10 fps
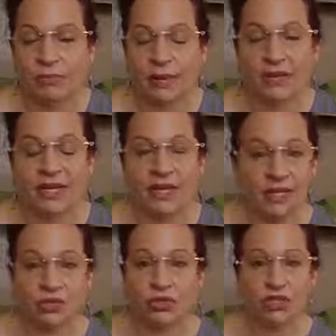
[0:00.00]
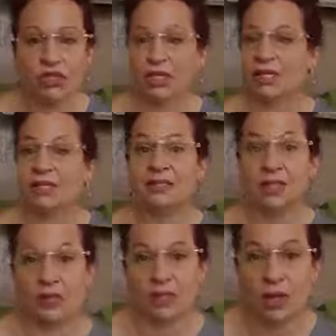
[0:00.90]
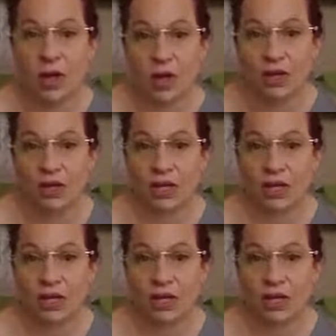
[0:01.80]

Maybe intercession is the only call.